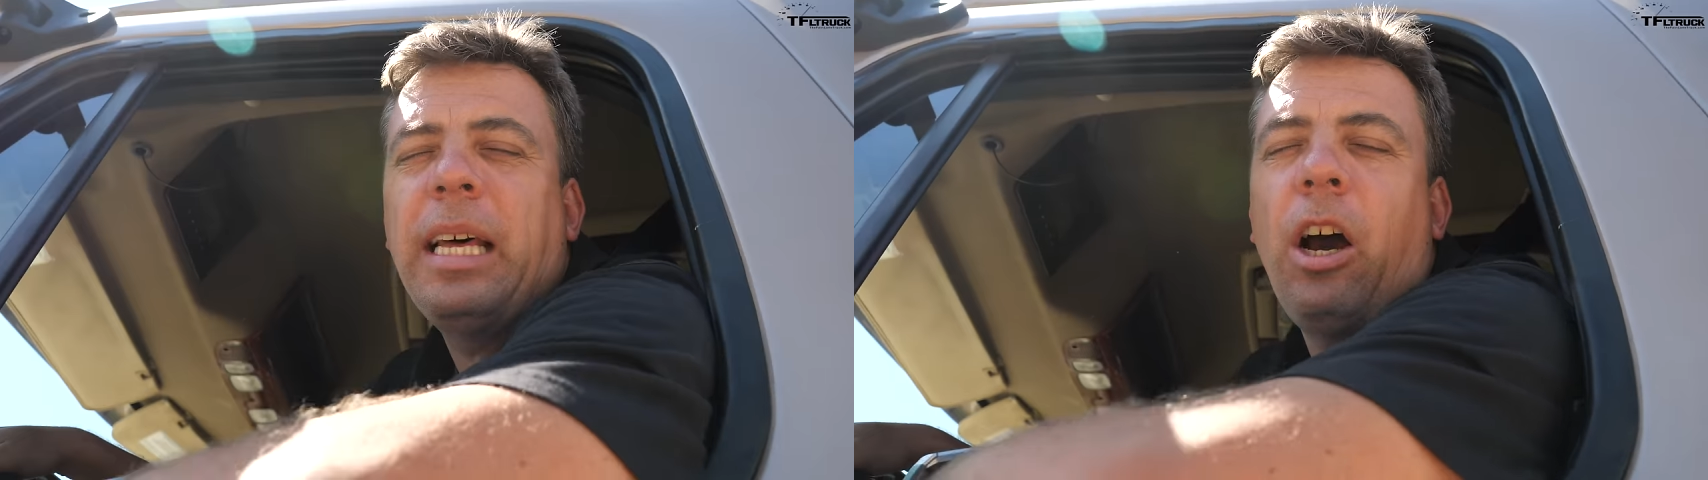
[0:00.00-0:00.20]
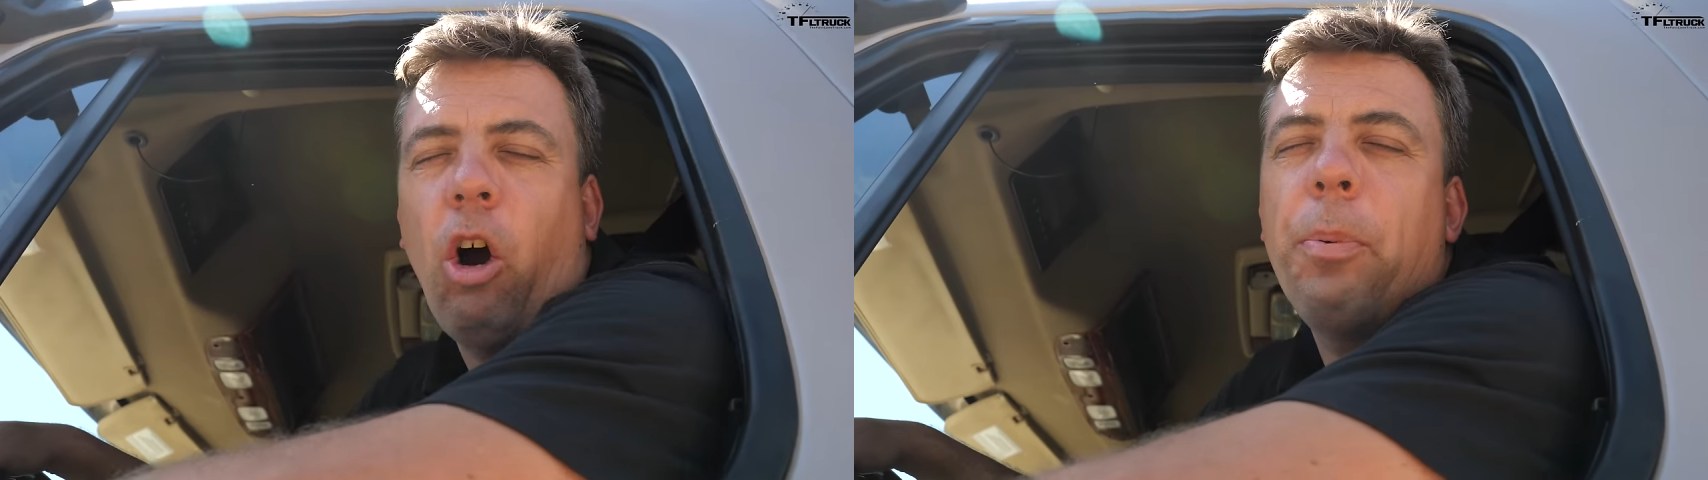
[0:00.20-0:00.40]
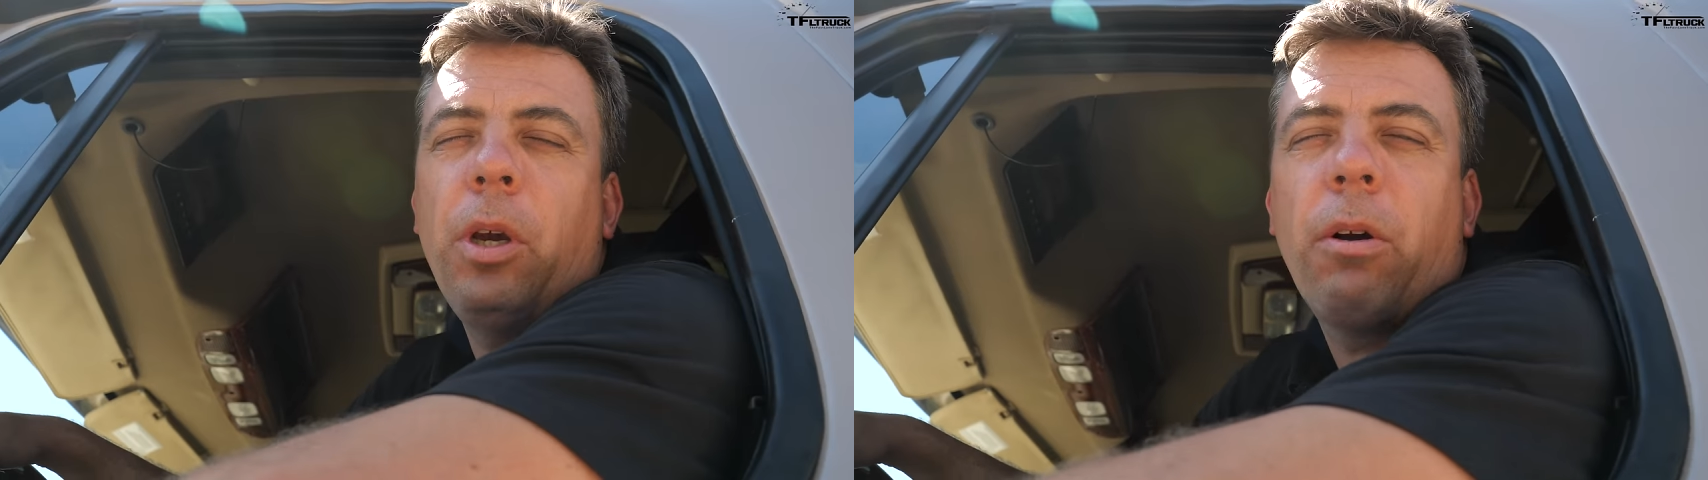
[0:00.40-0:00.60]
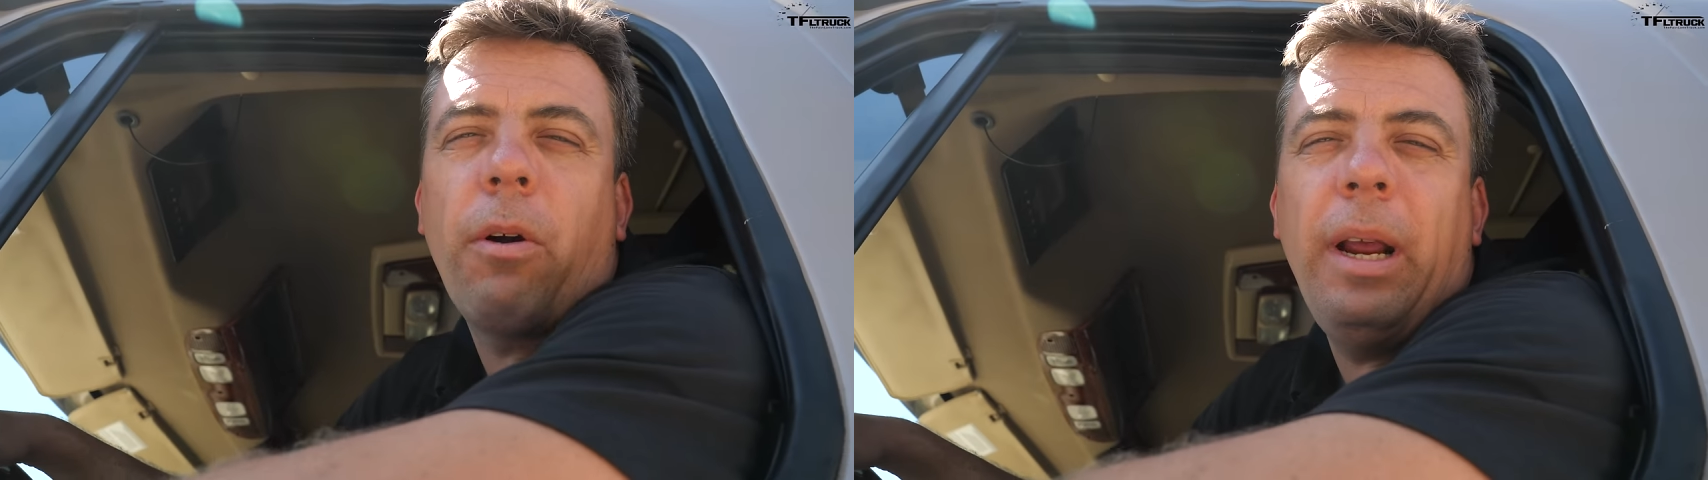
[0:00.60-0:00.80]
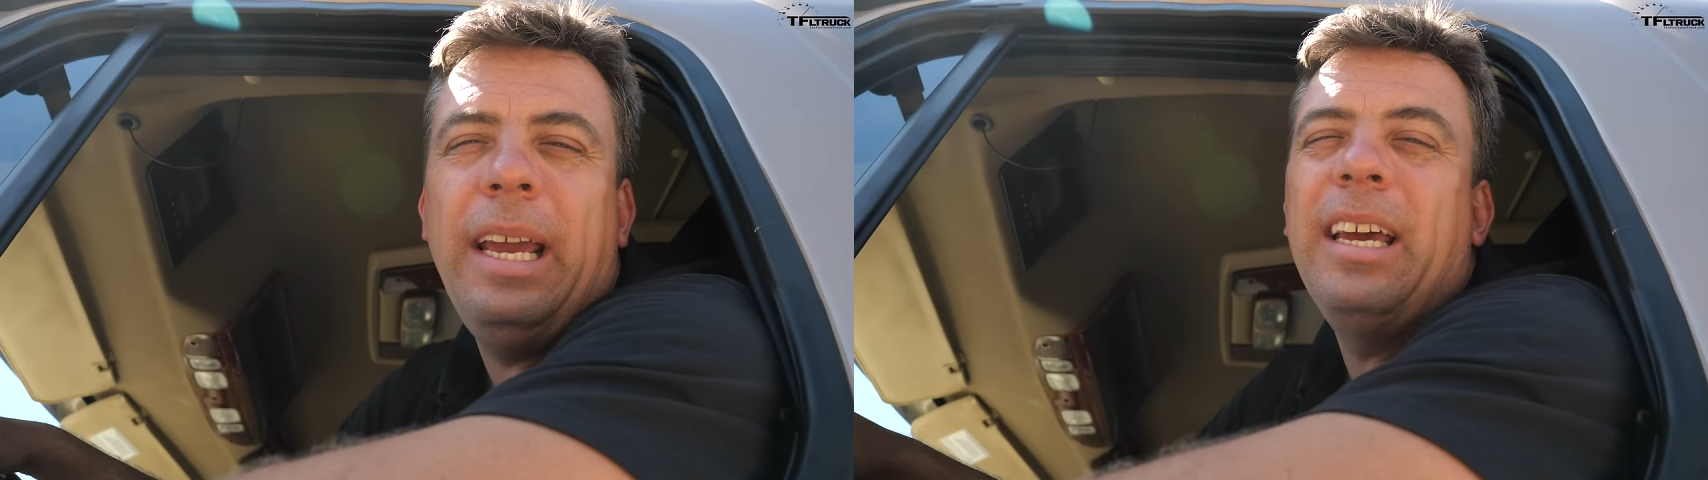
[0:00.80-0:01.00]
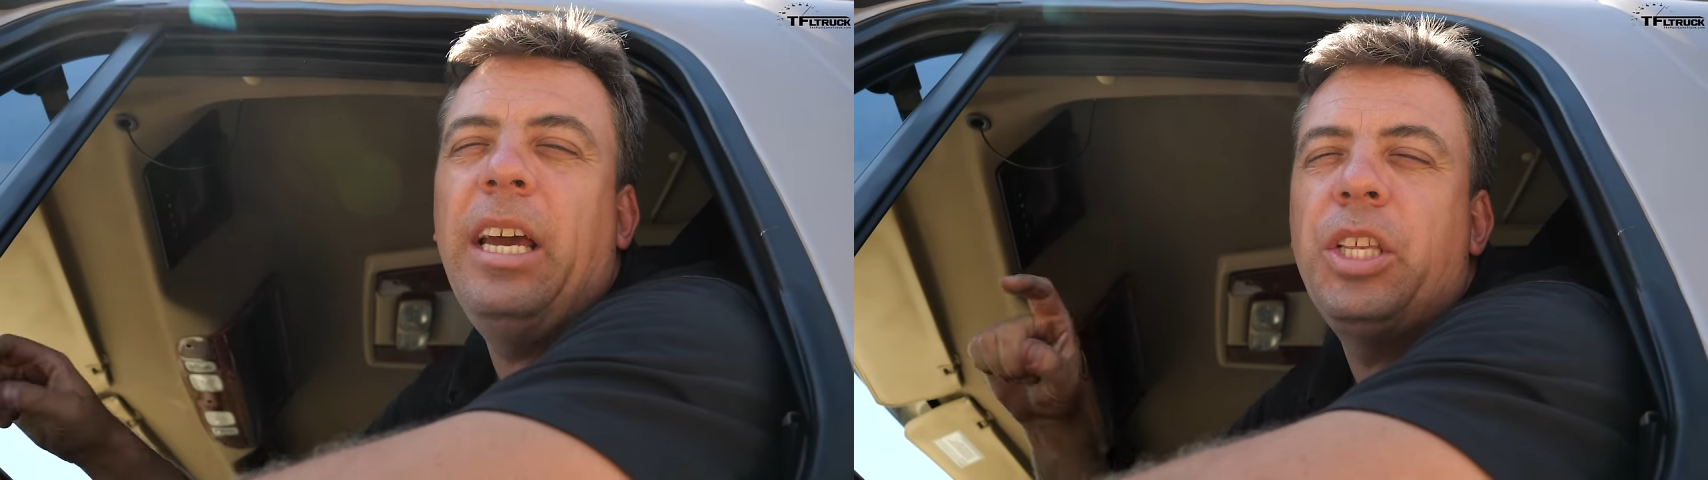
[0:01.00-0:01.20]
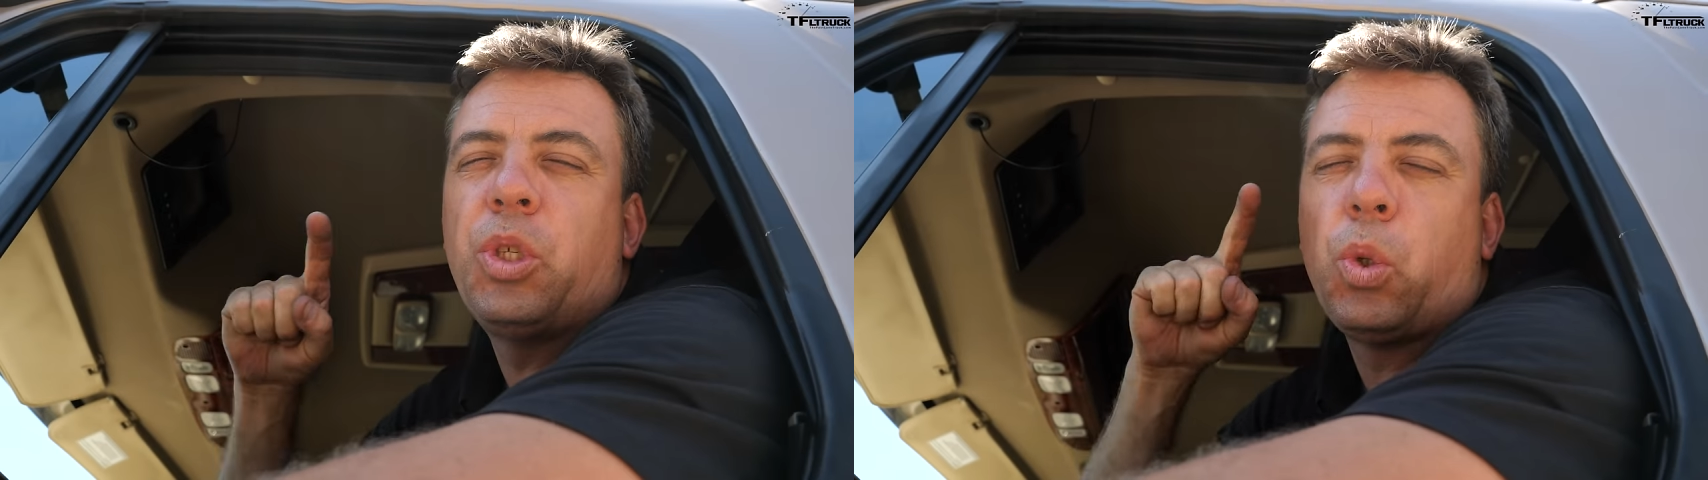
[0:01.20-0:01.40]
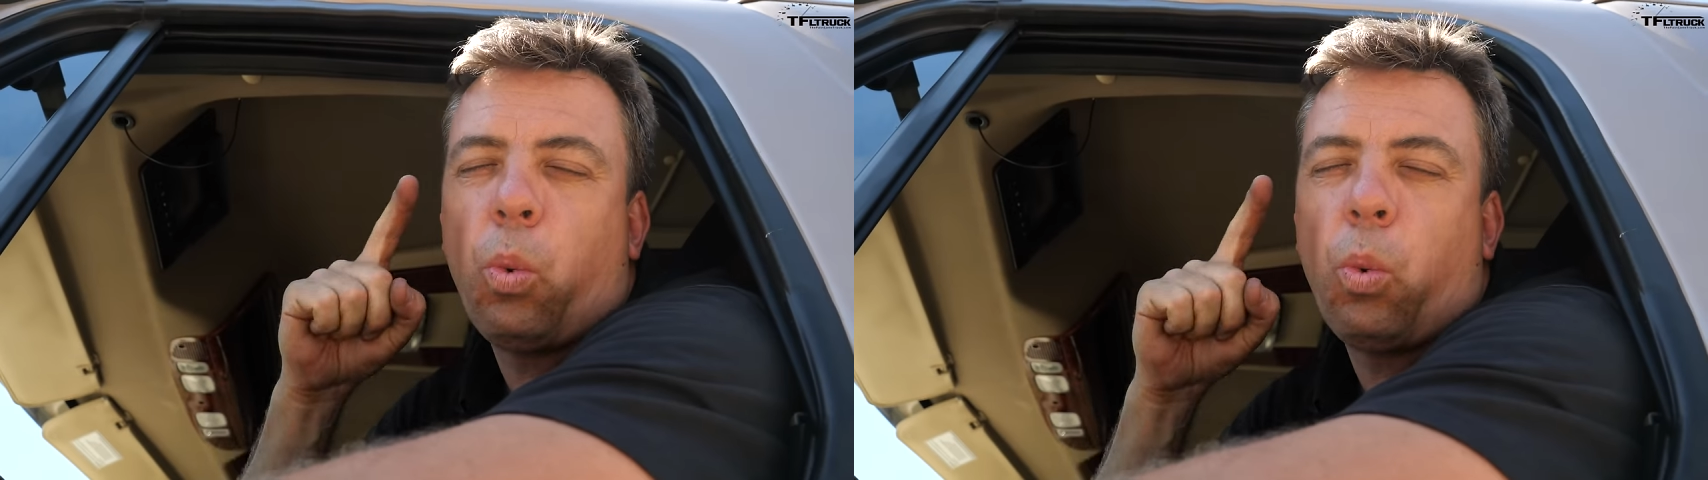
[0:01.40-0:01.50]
I hope you agree, it's